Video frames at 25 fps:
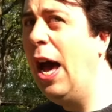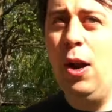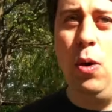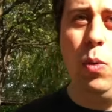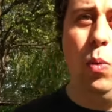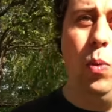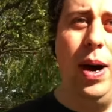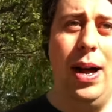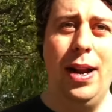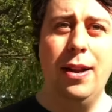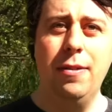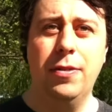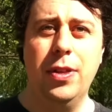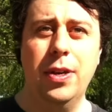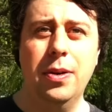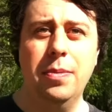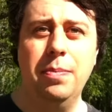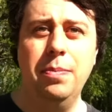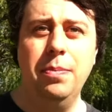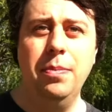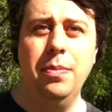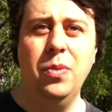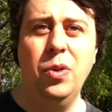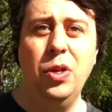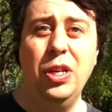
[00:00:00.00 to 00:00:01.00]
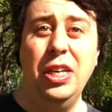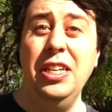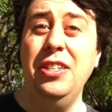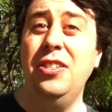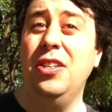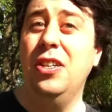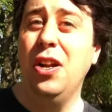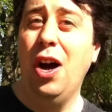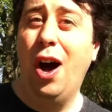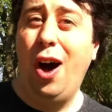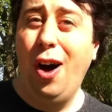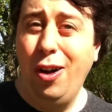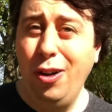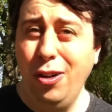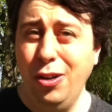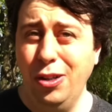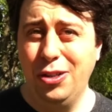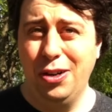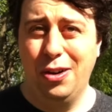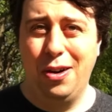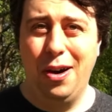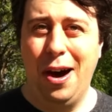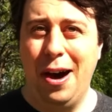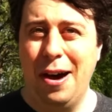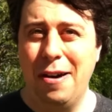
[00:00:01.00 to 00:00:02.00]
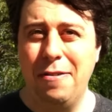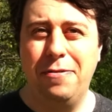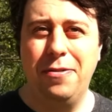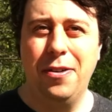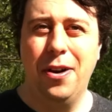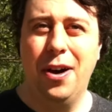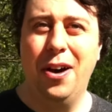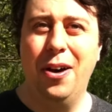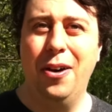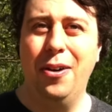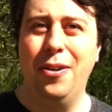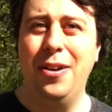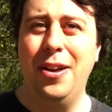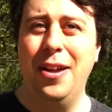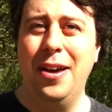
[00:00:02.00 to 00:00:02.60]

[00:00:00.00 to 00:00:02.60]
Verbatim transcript: and one of them is an older iPhone.